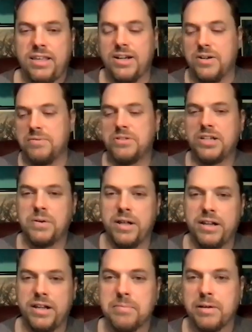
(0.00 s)
segue in
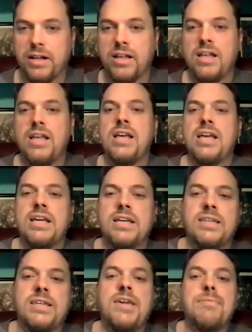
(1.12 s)
here, but
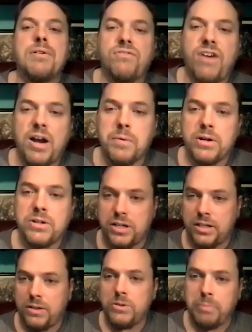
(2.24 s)
keep your fireworks in a
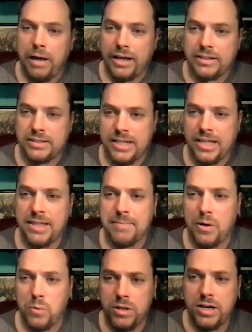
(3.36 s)
closed box and take them
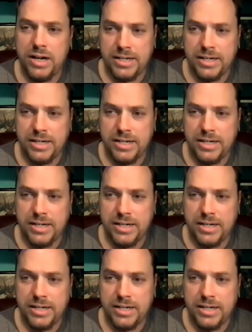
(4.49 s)
out one at a